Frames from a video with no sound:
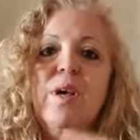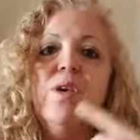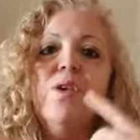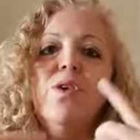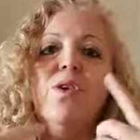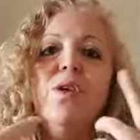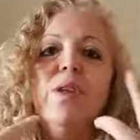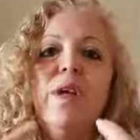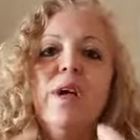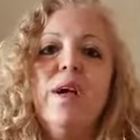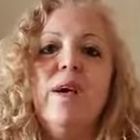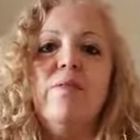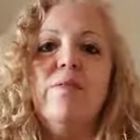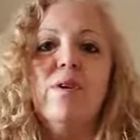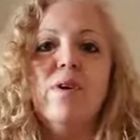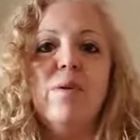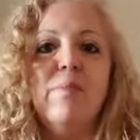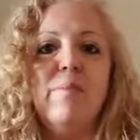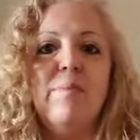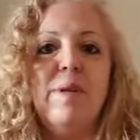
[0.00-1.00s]
you're going to have a
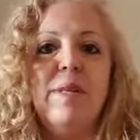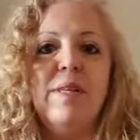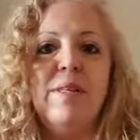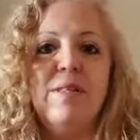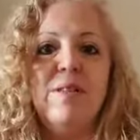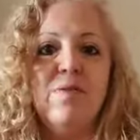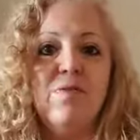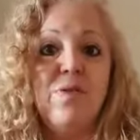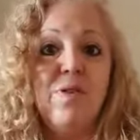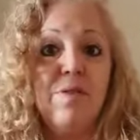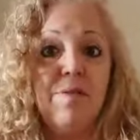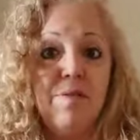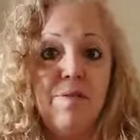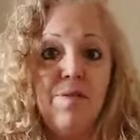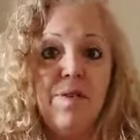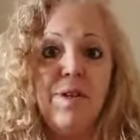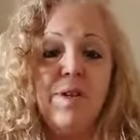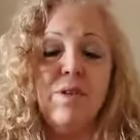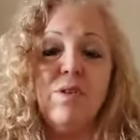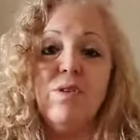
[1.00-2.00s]
complete different
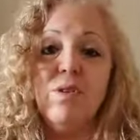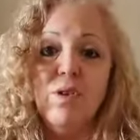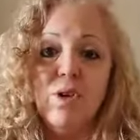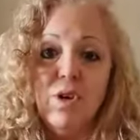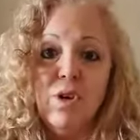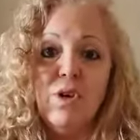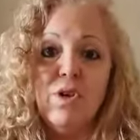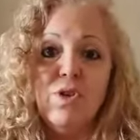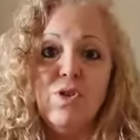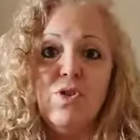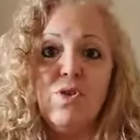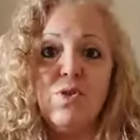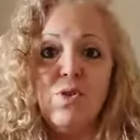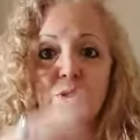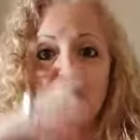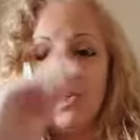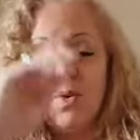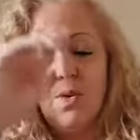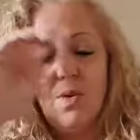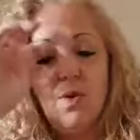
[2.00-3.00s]
feel to
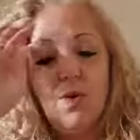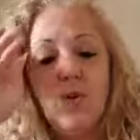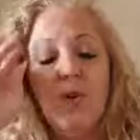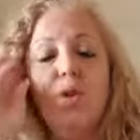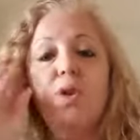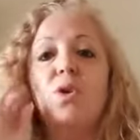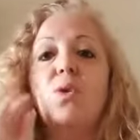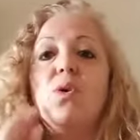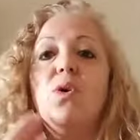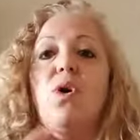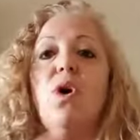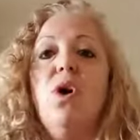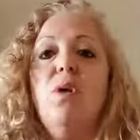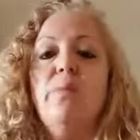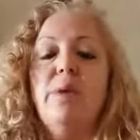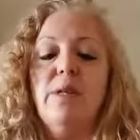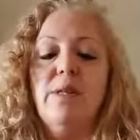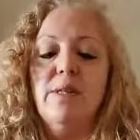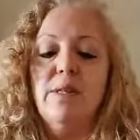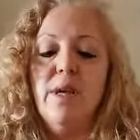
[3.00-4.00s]
your
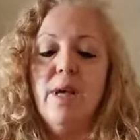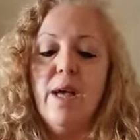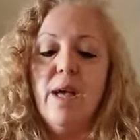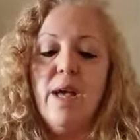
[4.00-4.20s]
garment.